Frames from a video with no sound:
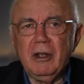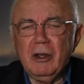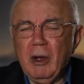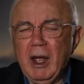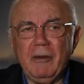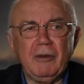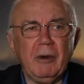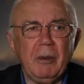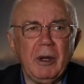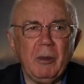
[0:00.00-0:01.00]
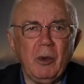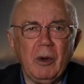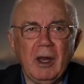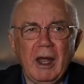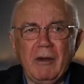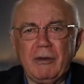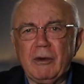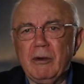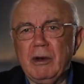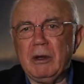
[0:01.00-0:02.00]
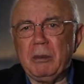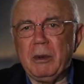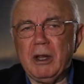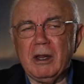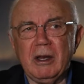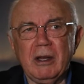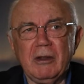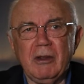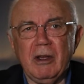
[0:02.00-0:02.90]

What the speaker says: You have to bring more laughter into politics.